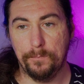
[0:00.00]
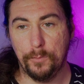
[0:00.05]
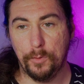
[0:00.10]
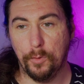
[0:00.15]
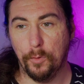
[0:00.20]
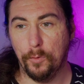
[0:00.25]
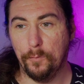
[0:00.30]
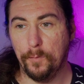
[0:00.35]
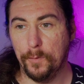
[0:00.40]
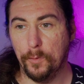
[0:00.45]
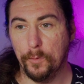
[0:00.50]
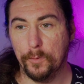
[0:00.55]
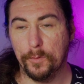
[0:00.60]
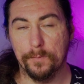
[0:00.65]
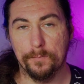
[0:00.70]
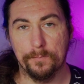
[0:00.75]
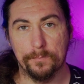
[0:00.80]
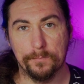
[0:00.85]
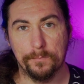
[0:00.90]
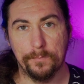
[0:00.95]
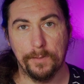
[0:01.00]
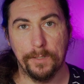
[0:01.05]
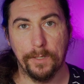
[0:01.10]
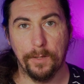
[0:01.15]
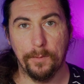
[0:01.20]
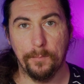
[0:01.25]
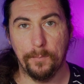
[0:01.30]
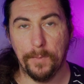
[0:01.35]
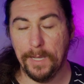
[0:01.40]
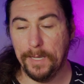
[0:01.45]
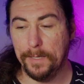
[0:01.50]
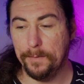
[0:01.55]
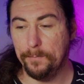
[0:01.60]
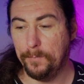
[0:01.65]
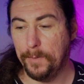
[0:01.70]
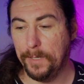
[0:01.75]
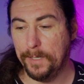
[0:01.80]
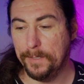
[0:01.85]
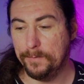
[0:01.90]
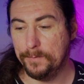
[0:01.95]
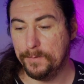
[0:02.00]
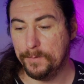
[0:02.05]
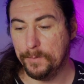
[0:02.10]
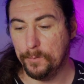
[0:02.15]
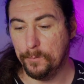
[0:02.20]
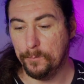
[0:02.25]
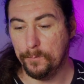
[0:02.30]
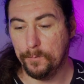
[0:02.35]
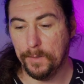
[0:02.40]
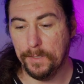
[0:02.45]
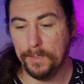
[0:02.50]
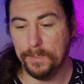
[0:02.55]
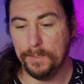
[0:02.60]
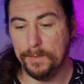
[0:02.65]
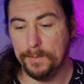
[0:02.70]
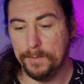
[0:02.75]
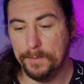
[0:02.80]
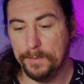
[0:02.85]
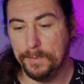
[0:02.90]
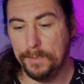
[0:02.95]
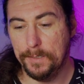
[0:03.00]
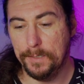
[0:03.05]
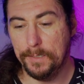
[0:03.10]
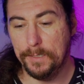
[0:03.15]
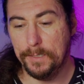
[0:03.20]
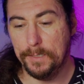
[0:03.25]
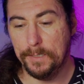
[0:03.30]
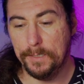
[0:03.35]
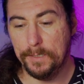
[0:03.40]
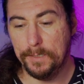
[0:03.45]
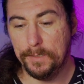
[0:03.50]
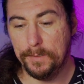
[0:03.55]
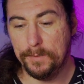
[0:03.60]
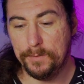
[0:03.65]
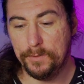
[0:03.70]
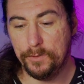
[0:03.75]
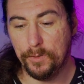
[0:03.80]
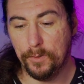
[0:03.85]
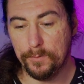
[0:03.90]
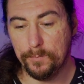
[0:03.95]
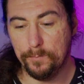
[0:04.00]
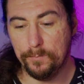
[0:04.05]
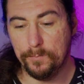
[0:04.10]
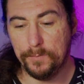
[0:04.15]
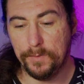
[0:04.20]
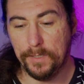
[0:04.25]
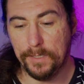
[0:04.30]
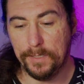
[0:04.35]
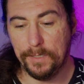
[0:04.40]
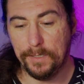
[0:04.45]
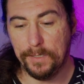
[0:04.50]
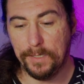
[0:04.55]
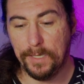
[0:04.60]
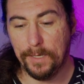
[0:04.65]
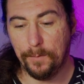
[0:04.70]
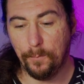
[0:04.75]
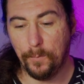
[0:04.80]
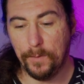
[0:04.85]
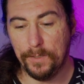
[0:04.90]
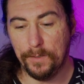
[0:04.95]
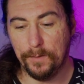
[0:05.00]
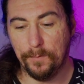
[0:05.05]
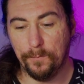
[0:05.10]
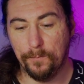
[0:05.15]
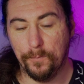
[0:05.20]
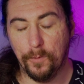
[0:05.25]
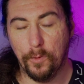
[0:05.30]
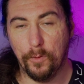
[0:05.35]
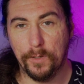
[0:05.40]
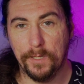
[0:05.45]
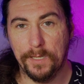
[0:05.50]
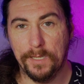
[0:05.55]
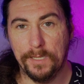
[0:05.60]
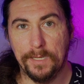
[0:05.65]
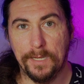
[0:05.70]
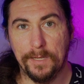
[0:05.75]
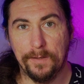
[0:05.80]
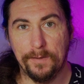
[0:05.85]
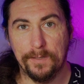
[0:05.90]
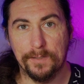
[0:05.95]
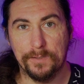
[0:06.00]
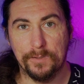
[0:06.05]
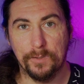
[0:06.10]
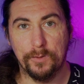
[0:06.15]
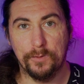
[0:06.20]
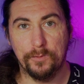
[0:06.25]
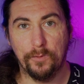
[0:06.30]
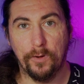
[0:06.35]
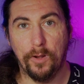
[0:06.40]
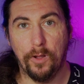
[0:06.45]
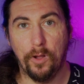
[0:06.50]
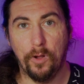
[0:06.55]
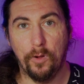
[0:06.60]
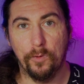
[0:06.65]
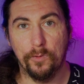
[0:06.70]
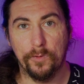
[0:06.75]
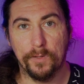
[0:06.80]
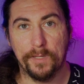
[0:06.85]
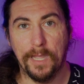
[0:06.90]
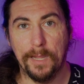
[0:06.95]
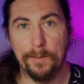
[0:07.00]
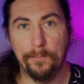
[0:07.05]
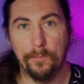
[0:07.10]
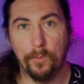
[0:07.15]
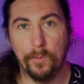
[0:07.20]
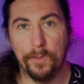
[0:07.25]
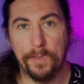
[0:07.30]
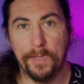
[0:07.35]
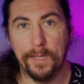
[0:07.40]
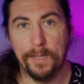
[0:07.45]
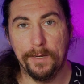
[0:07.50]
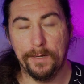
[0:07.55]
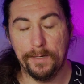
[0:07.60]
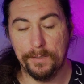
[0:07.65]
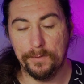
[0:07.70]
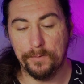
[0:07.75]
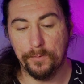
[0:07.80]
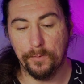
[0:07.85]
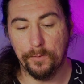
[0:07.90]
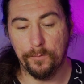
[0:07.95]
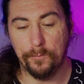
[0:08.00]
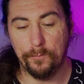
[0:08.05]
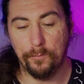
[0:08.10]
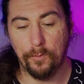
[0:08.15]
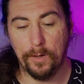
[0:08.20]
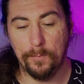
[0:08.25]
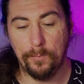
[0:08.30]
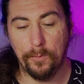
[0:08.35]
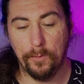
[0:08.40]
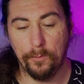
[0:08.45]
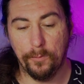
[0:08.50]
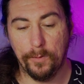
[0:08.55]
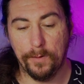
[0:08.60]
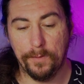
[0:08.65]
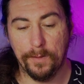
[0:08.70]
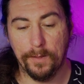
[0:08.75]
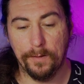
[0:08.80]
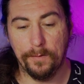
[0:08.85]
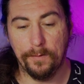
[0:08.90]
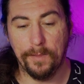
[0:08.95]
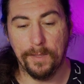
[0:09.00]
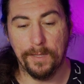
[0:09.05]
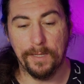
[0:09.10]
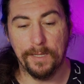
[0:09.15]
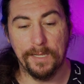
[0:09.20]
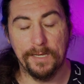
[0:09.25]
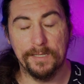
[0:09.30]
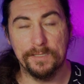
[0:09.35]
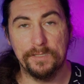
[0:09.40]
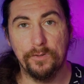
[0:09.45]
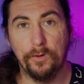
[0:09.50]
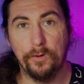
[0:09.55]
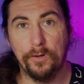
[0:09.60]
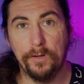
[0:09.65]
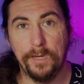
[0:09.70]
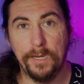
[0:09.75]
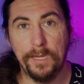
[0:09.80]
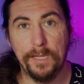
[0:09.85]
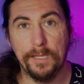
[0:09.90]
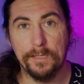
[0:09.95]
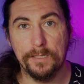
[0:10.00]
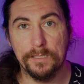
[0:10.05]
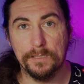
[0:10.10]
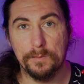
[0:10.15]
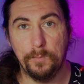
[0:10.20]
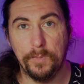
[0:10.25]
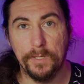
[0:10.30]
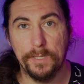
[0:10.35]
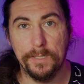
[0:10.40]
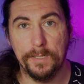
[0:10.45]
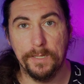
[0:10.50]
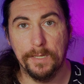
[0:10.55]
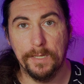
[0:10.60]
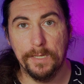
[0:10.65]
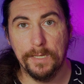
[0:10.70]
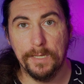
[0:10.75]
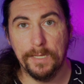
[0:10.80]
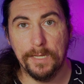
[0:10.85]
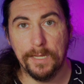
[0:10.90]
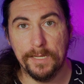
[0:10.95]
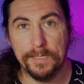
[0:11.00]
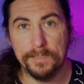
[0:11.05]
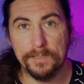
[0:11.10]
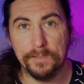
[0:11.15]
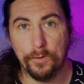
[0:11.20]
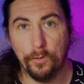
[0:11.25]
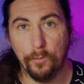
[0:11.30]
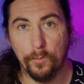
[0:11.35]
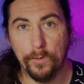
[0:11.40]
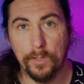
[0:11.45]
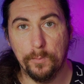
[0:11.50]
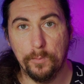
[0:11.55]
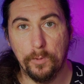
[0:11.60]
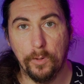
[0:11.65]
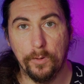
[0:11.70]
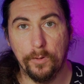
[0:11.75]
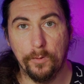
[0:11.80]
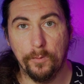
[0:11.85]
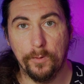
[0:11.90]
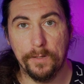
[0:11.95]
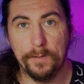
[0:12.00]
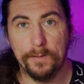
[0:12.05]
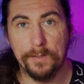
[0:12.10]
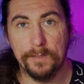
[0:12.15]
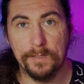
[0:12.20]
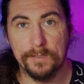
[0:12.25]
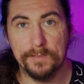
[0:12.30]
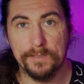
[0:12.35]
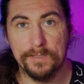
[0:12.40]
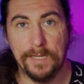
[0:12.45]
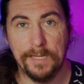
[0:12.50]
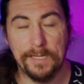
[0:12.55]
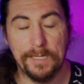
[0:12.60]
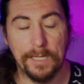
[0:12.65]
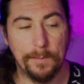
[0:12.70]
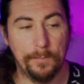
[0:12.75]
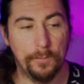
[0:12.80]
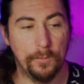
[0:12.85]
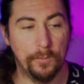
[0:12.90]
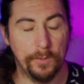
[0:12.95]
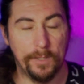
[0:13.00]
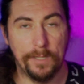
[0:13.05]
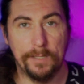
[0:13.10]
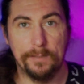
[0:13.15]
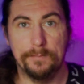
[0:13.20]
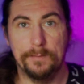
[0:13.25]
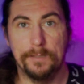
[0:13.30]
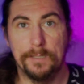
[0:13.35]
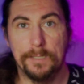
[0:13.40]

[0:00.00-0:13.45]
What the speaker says: goofy looking, bad sort of shot that you get when you're vlogging and you're sort of trying to hold the camera without any sort of tripod or anything under there. And it's not nearly as big as the GorillaPod or anything. It doesn't take up all that